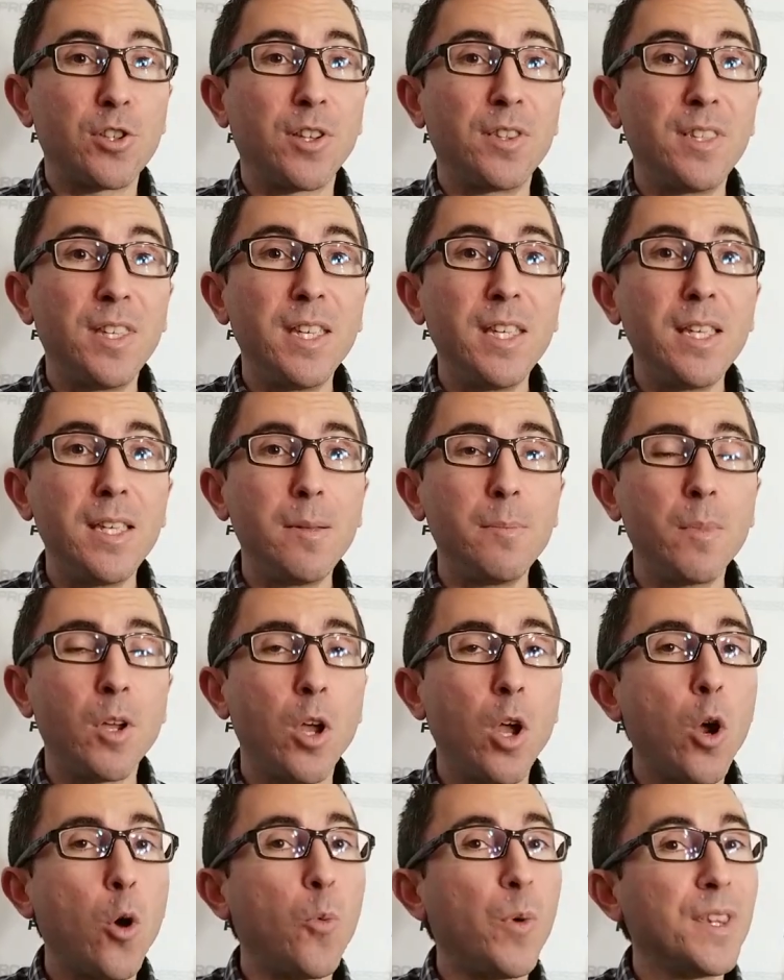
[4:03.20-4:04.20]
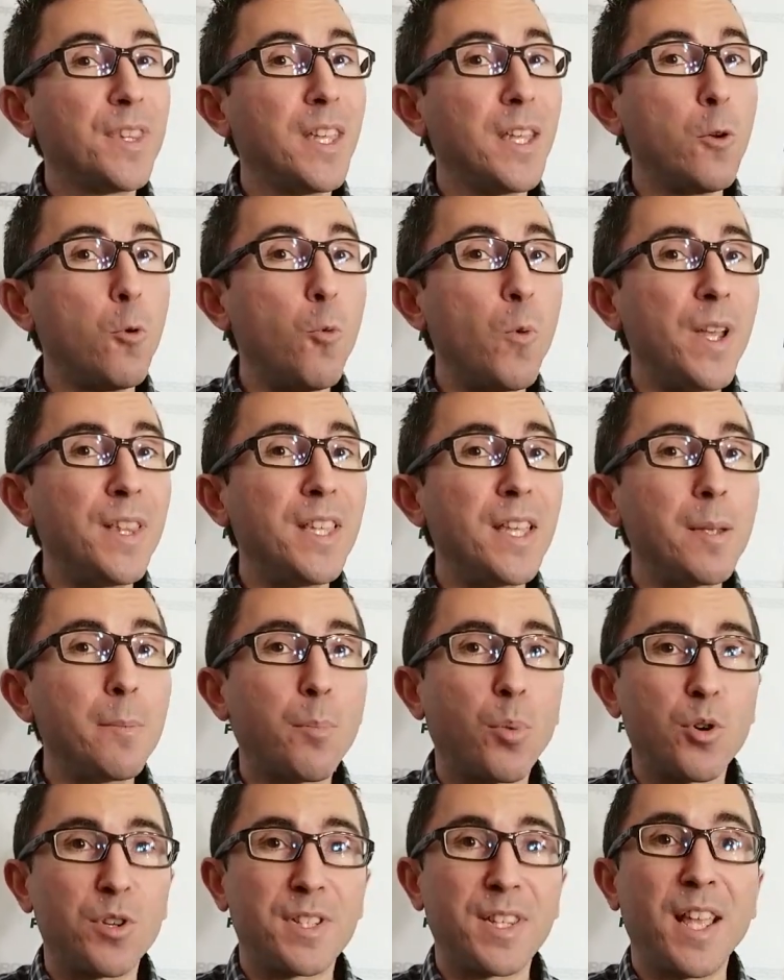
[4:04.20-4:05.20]
team with a winning
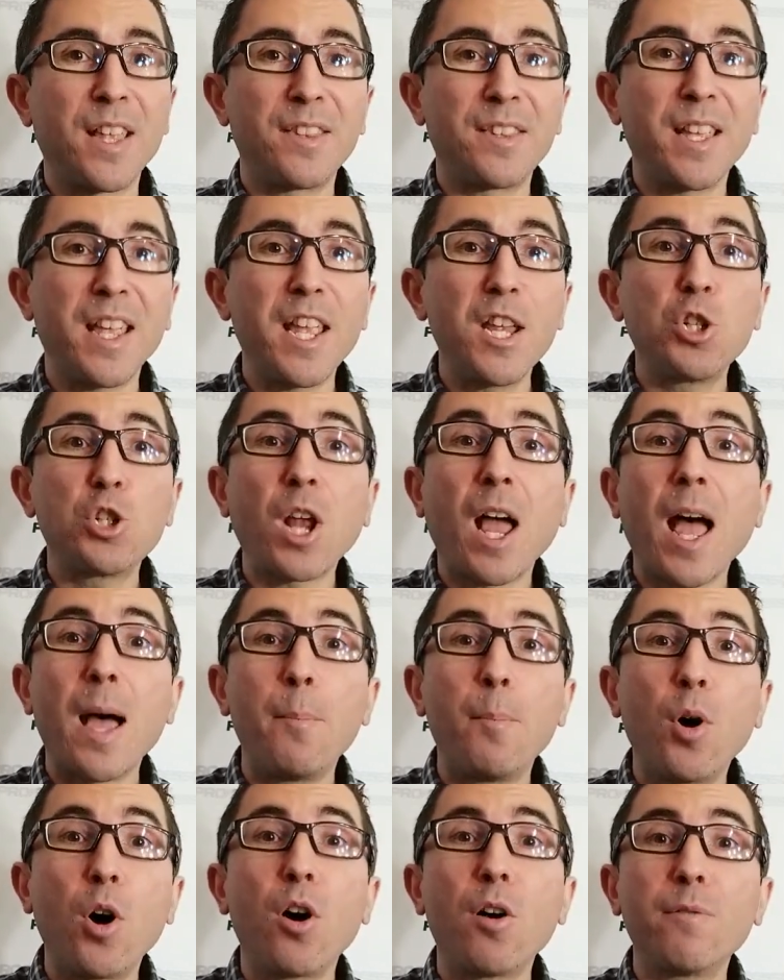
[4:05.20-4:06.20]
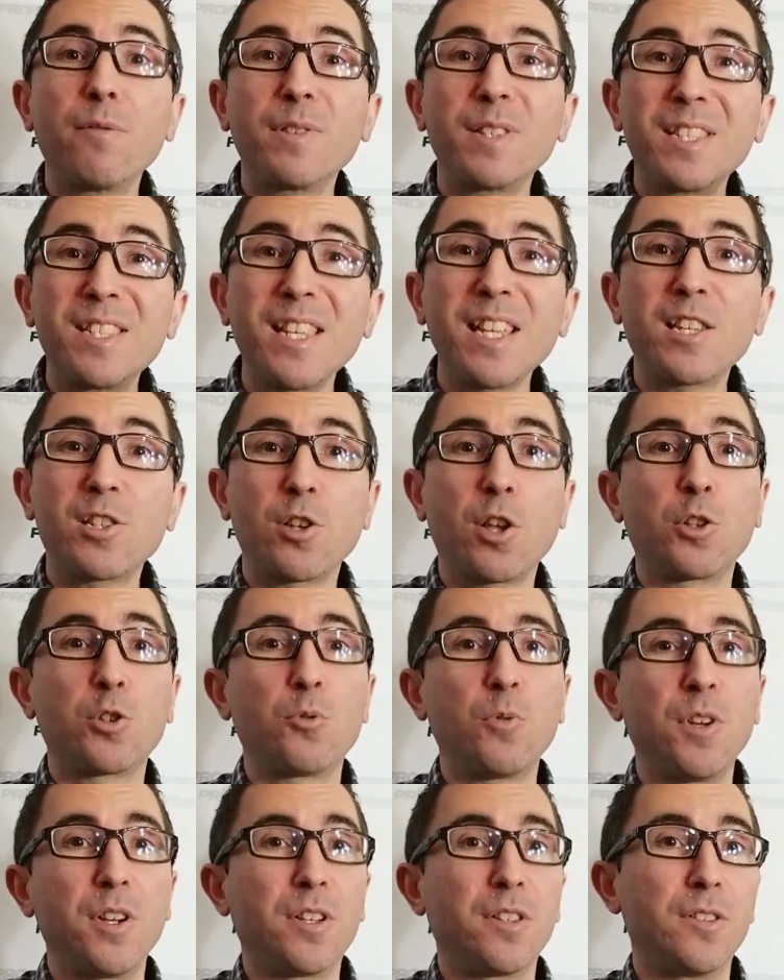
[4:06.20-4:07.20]
percentage above
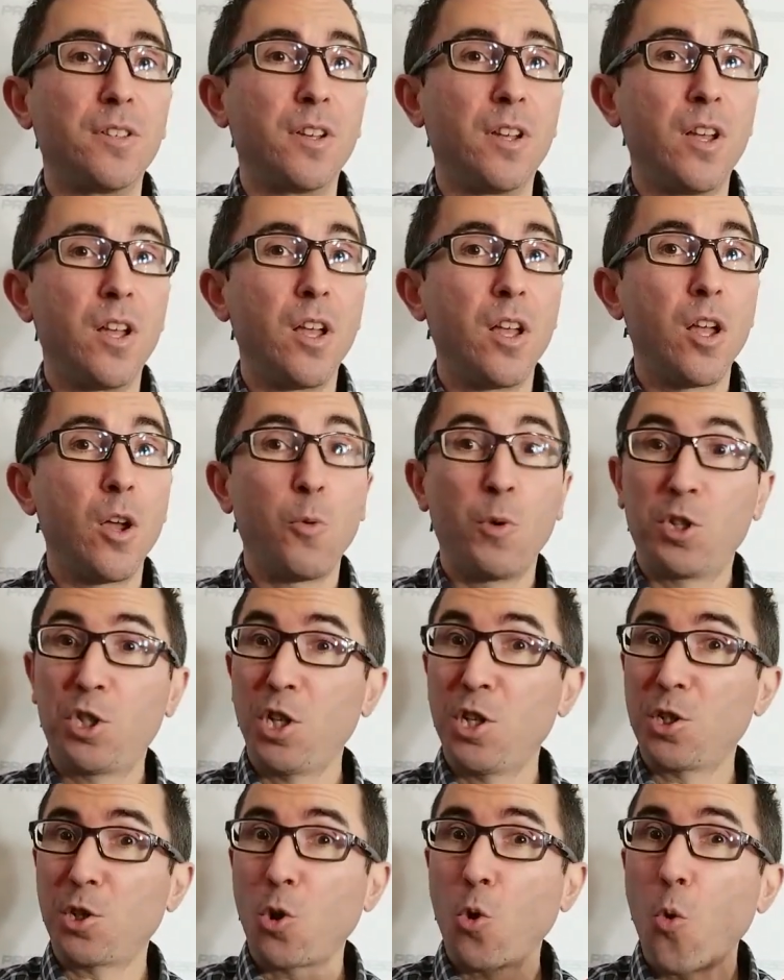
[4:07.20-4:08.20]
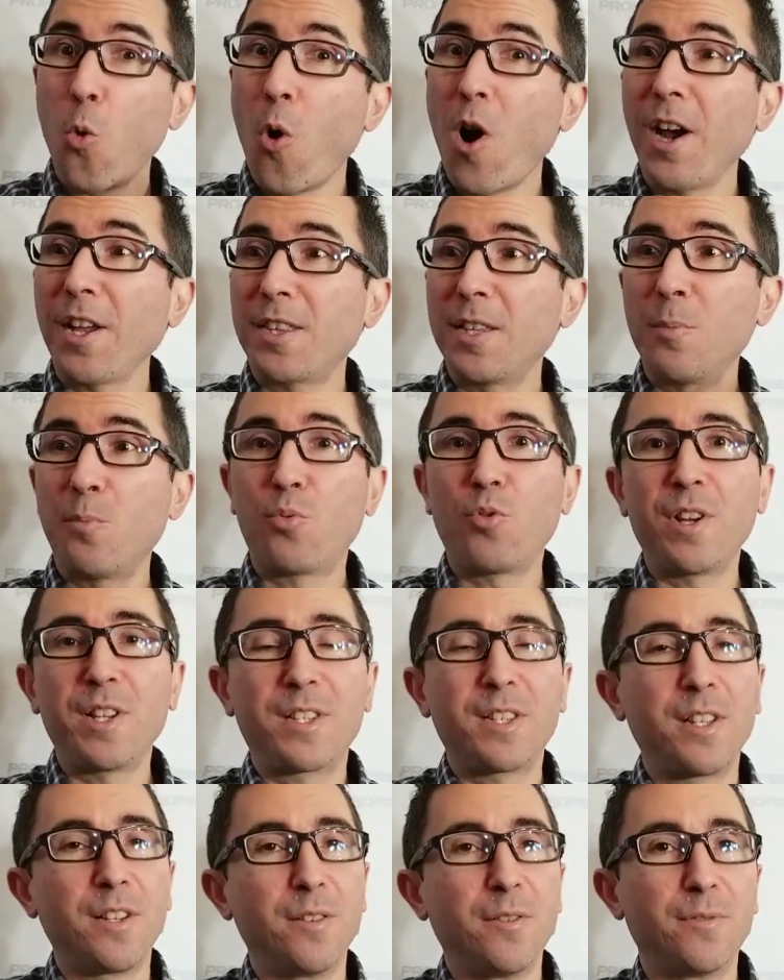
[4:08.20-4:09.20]
600, which is quite
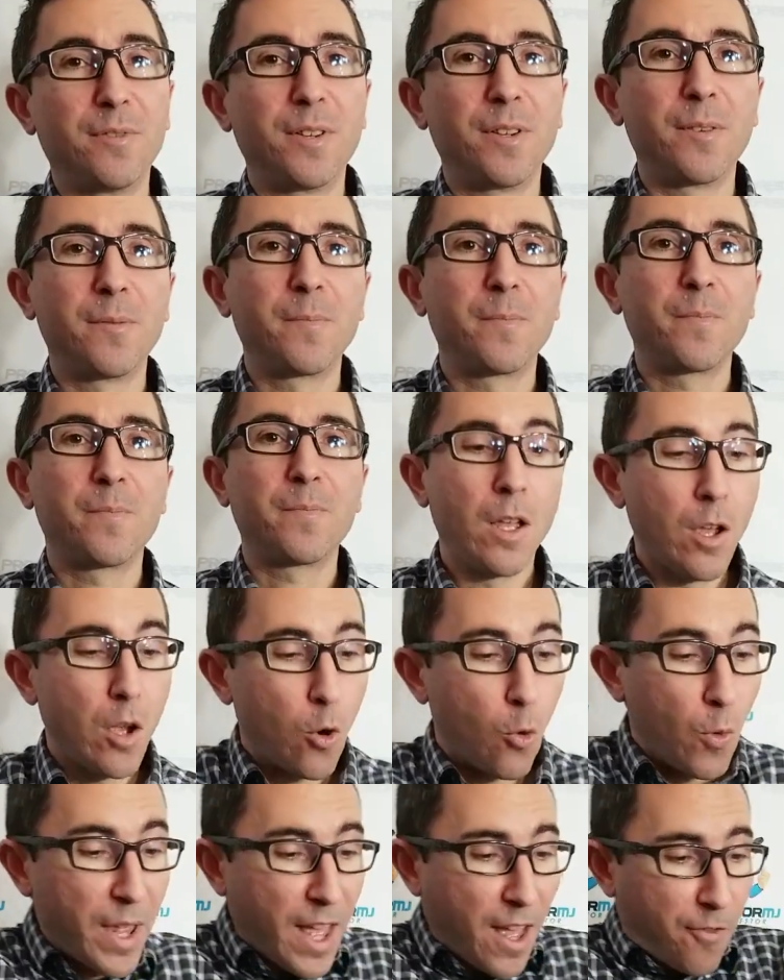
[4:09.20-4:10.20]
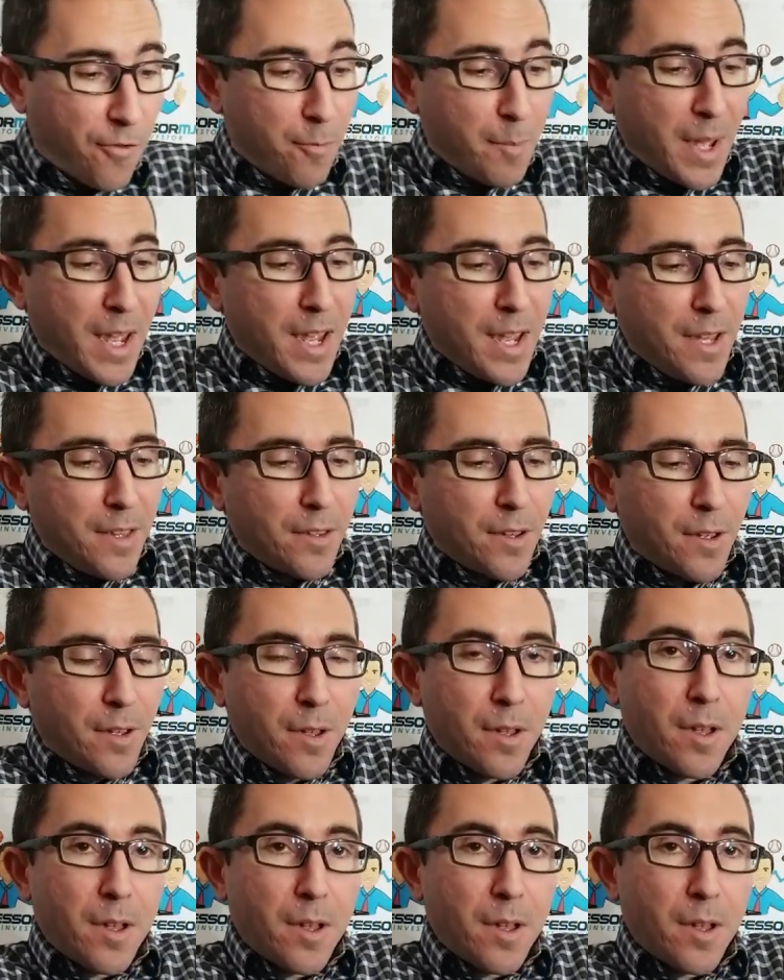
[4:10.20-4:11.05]
impressive. We have made